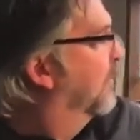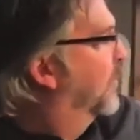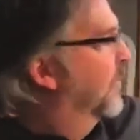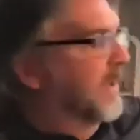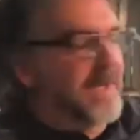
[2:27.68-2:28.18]

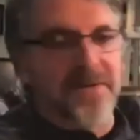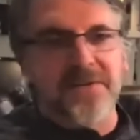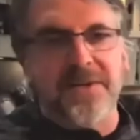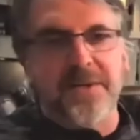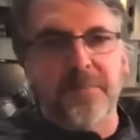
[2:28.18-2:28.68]
Real
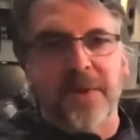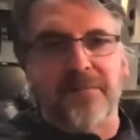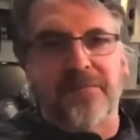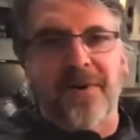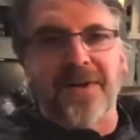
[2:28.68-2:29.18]
easy and
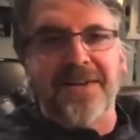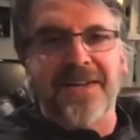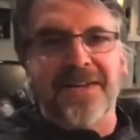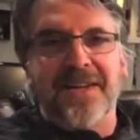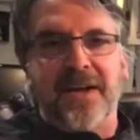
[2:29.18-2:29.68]
fun,
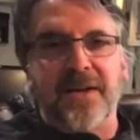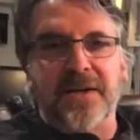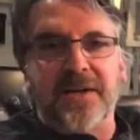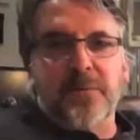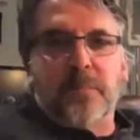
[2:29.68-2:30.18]
and it
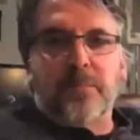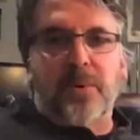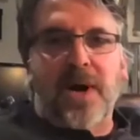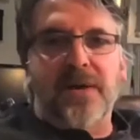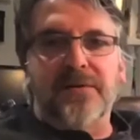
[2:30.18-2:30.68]
gives you a
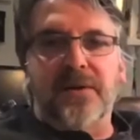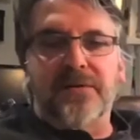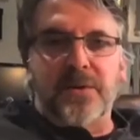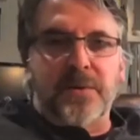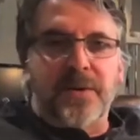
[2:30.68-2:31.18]
process
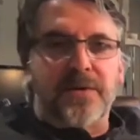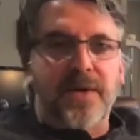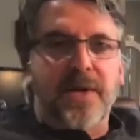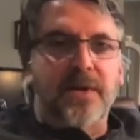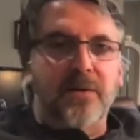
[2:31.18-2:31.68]
that you can
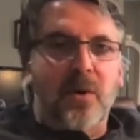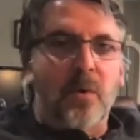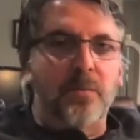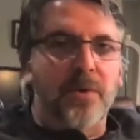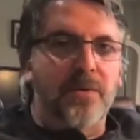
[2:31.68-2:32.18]
take
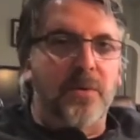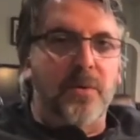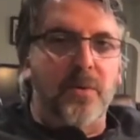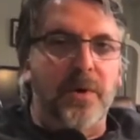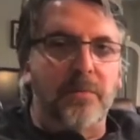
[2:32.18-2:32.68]
home with
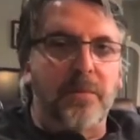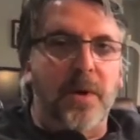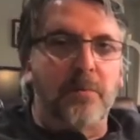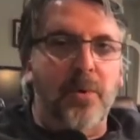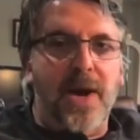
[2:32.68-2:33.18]
you
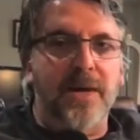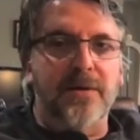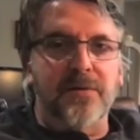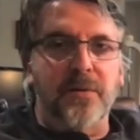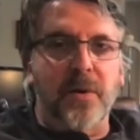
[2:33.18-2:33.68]
and
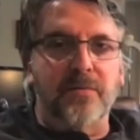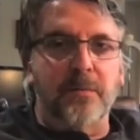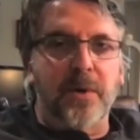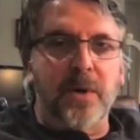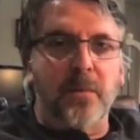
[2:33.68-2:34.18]
practice. You know,
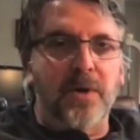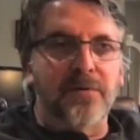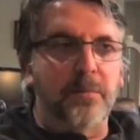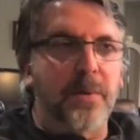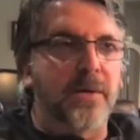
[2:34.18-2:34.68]
everybody wants
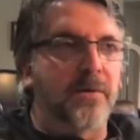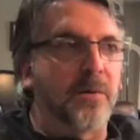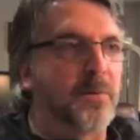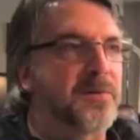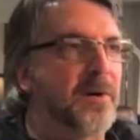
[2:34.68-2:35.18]
to paint
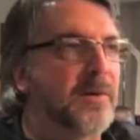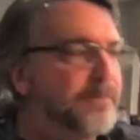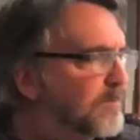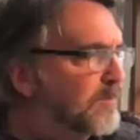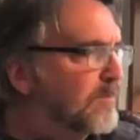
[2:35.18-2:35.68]
looser,
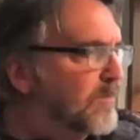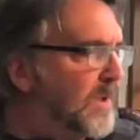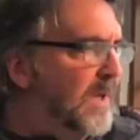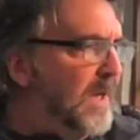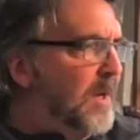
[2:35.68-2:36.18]

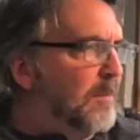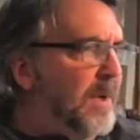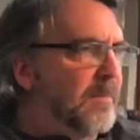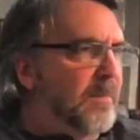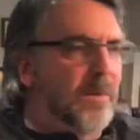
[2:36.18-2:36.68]

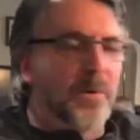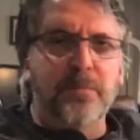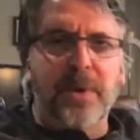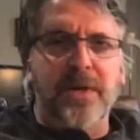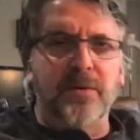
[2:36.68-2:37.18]
but
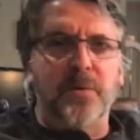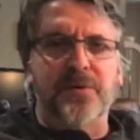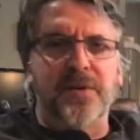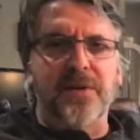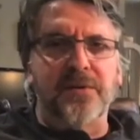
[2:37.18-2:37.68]
painting
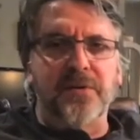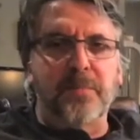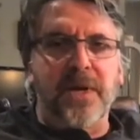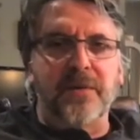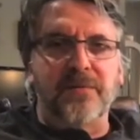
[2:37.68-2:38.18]
loosely isn't
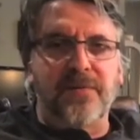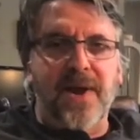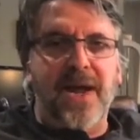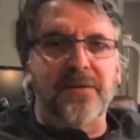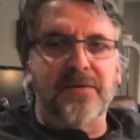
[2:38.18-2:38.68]
just painting
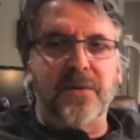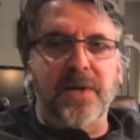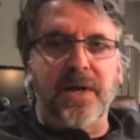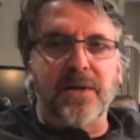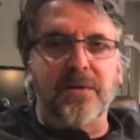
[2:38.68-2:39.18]
fast.
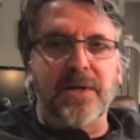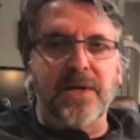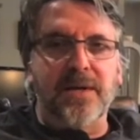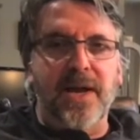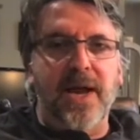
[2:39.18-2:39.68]
Okay, you
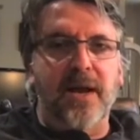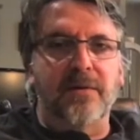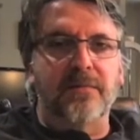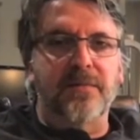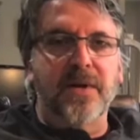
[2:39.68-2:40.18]
need to
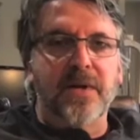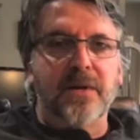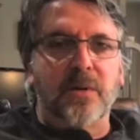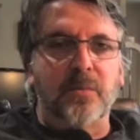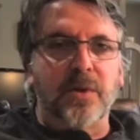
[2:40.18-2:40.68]
have
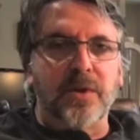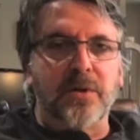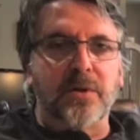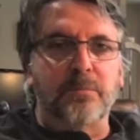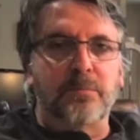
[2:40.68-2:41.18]
a really
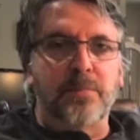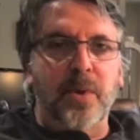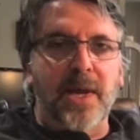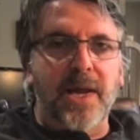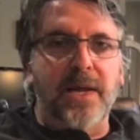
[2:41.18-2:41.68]
good
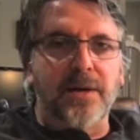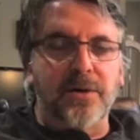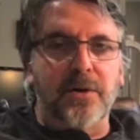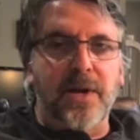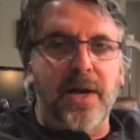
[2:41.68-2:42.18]
plan in
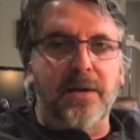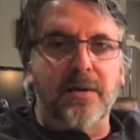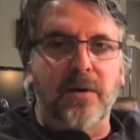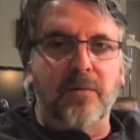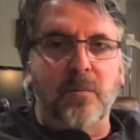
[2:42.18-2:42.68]
your head
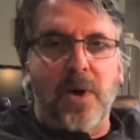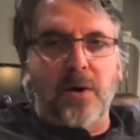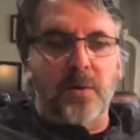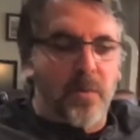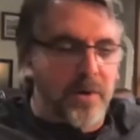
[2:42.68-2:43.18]
of how
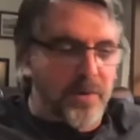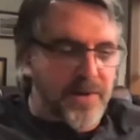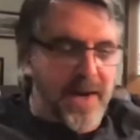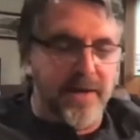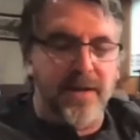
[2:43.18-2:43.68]
you want to
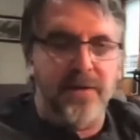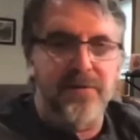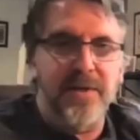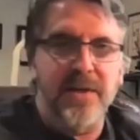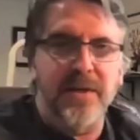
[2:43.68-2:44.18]
attack that
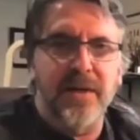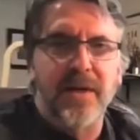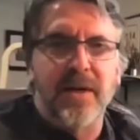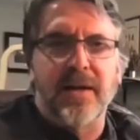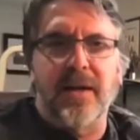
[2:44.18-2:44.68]
scene,
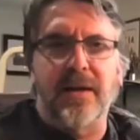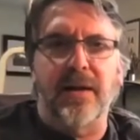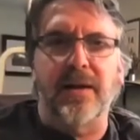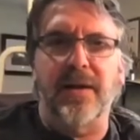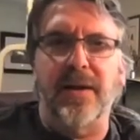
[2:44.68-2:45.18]

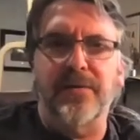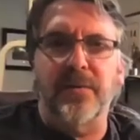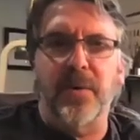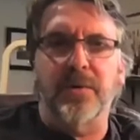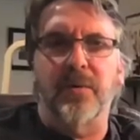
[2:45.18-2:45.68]
and that's
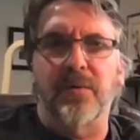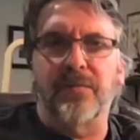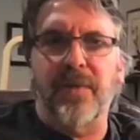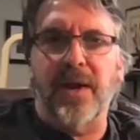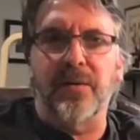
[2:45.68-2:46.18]
what those
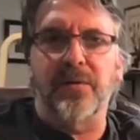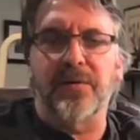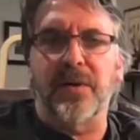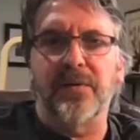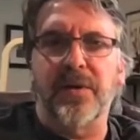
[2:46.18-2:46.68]
value
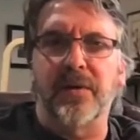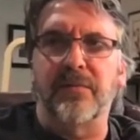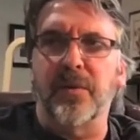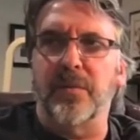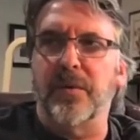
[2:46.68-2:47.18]
studies give
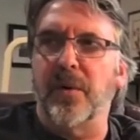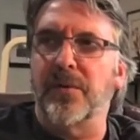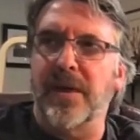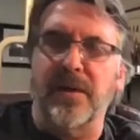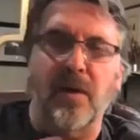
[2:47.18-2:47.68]
you. You know,
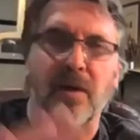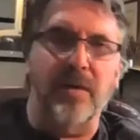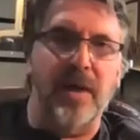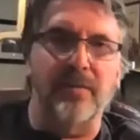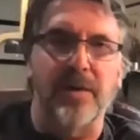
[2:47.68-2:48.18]
taking all
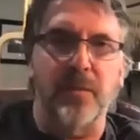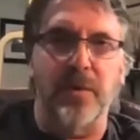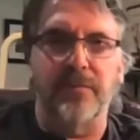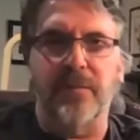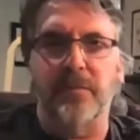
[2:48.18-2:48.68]
that
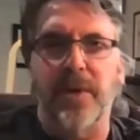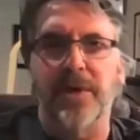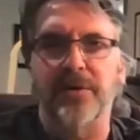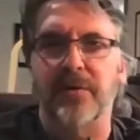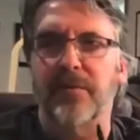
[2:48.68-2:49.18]
visual
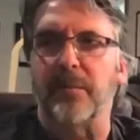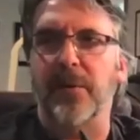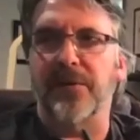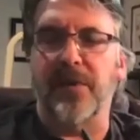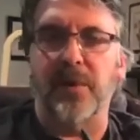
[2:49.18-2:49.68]
information from the
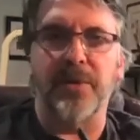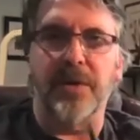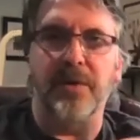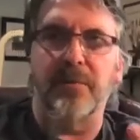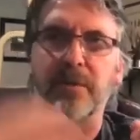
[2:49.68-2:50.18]

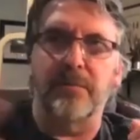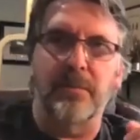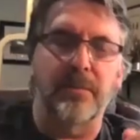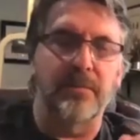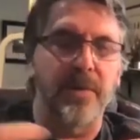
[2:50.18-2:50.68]
subject, if you're,
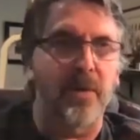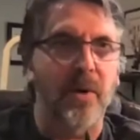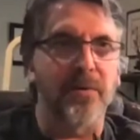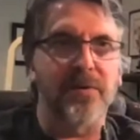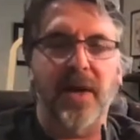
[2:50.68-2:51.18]
you know,
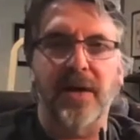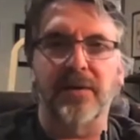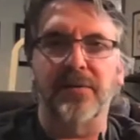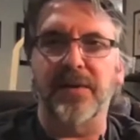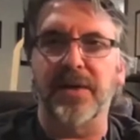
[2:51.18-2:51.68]
outside
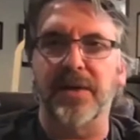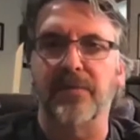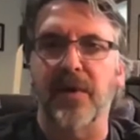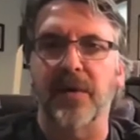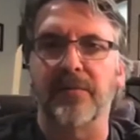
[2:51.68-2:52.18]
the scene in
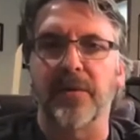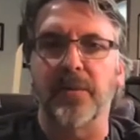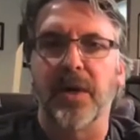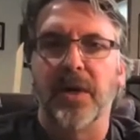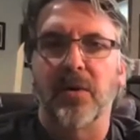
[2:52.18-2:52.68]
front of
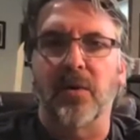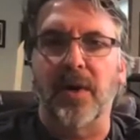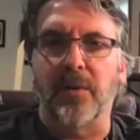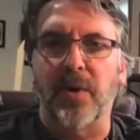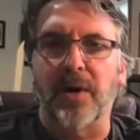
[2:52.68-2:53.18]
you, or
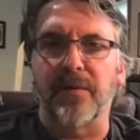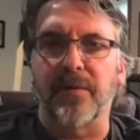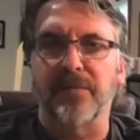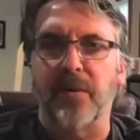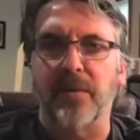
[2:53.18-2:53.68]
that
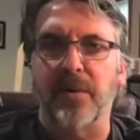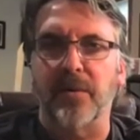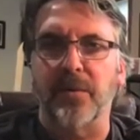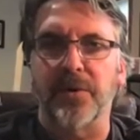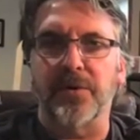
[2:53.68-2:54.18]
reference
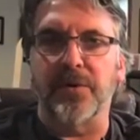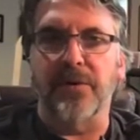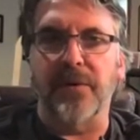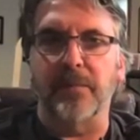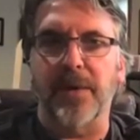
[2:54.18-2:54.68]
photo, which can
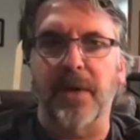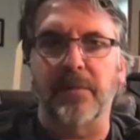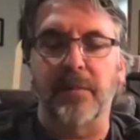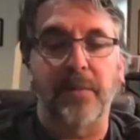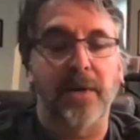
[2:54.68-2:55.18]

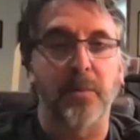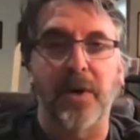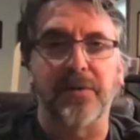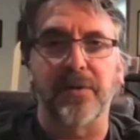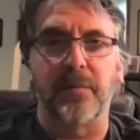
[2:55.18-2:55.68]
sometimes in many
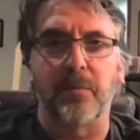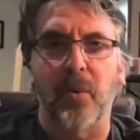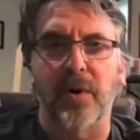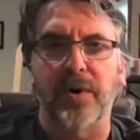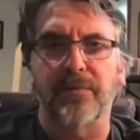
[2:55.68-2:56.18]
ways is even
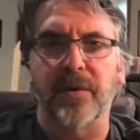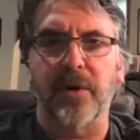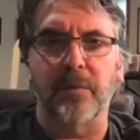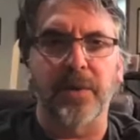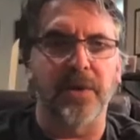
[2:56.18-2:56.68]
more
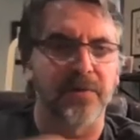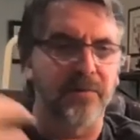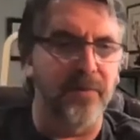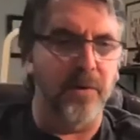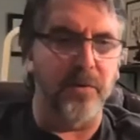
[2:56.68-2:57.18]
difficult because the
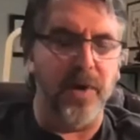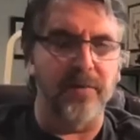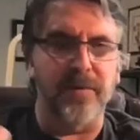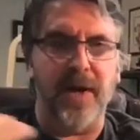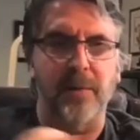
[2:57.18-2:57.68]

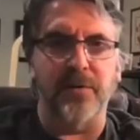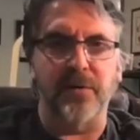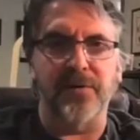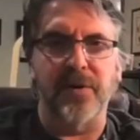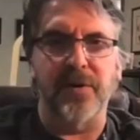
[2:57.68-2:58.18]
photograph
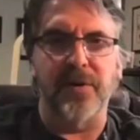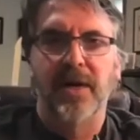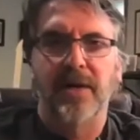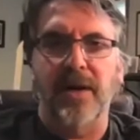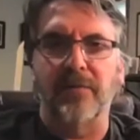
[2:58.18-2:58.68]
captures
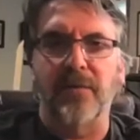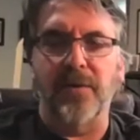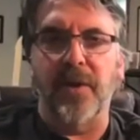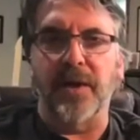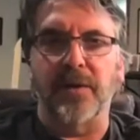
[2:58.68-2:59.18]

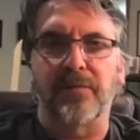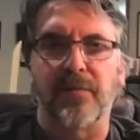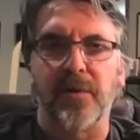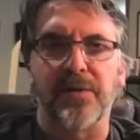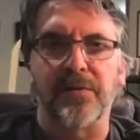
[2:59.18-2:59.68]
everything and
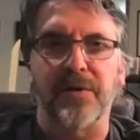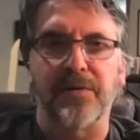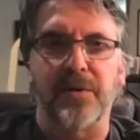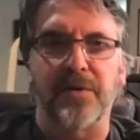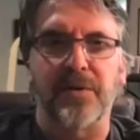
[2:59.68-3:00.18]
freezes it,
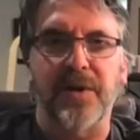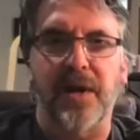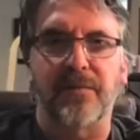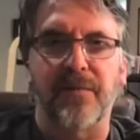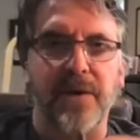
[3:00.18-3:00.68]
so you just
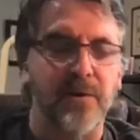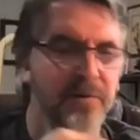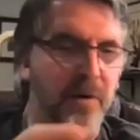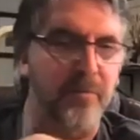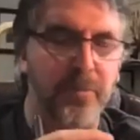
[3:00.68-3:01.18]
kind of find
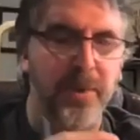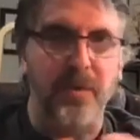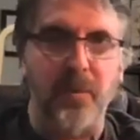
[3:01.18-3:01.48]
yourself picking